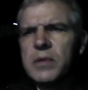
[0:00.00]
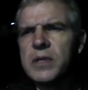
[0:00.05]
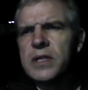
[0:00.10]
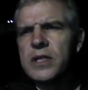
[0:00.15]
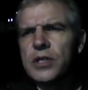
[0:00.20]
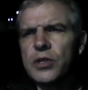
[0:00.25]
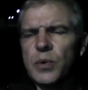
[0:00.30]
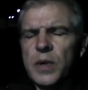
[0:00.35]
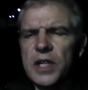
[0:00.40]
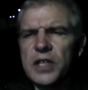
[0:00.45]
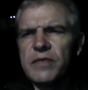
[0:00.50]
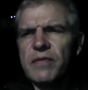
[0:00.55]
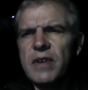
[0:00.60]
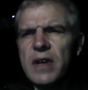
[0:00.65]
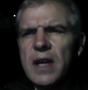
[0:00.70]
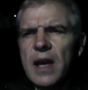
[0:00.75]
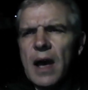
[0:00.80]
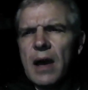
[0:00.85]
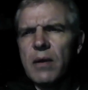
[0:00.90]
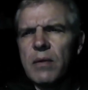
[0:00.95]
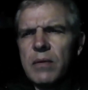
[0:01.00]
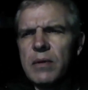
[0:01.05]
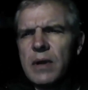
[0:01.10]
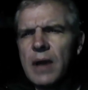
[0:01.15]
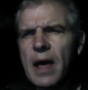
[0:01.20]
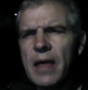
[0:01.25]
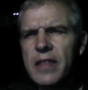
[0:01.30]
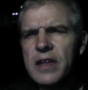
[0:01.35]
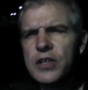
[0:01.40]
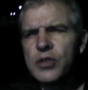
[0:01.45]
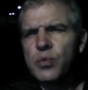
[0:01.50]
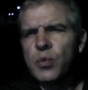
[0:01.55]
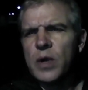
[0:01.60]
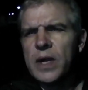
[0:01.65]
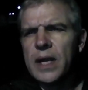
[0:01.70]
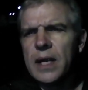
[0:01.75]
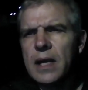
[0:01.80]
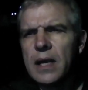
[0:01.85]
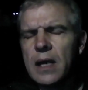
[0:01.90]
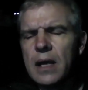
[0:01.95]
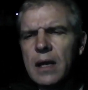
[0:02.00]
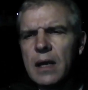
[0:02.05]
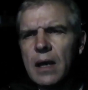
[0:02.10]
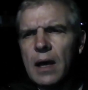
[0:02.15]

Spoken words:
to this week's video. Now this week,